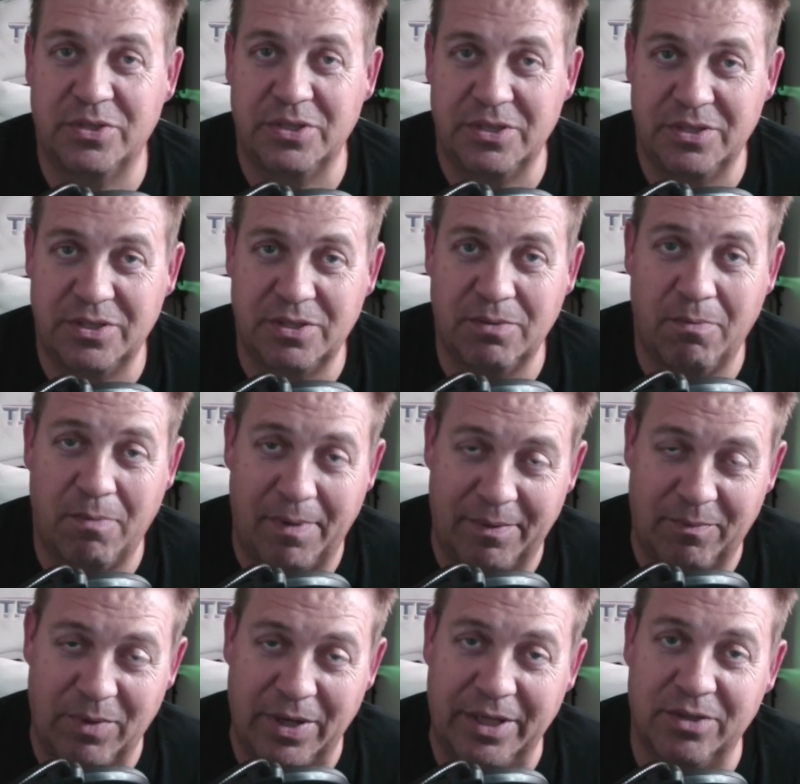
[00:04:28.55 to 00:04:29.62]
and some of my
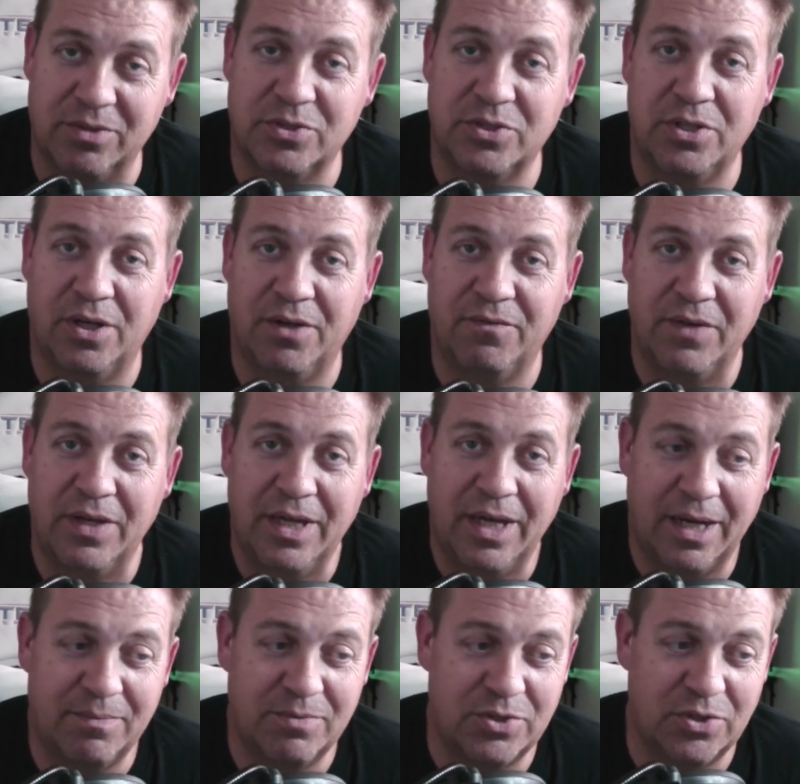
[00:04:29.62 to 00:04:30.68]
regular stuff,
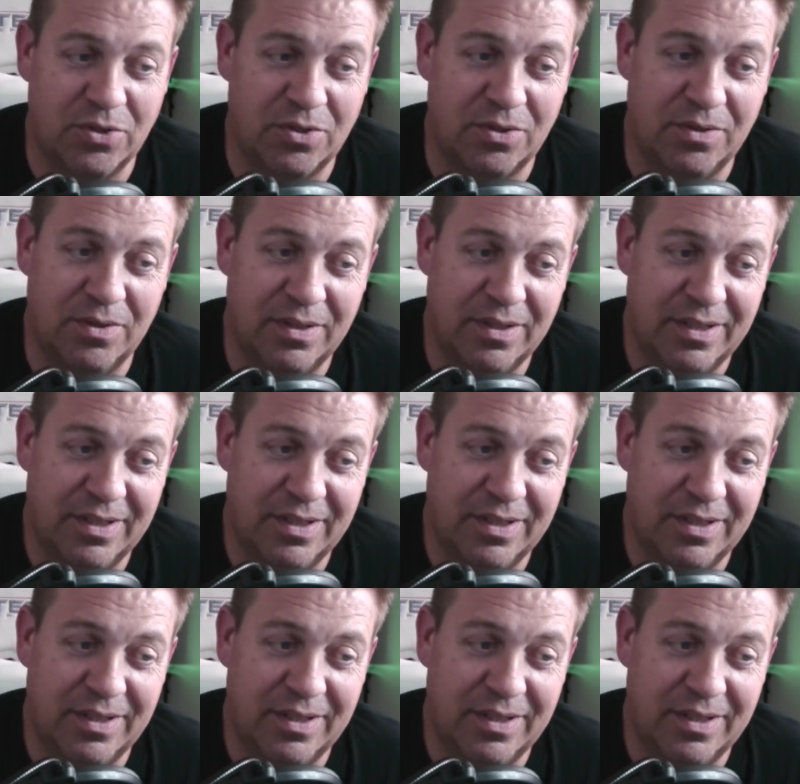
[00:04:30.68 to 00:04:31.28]
I'm sure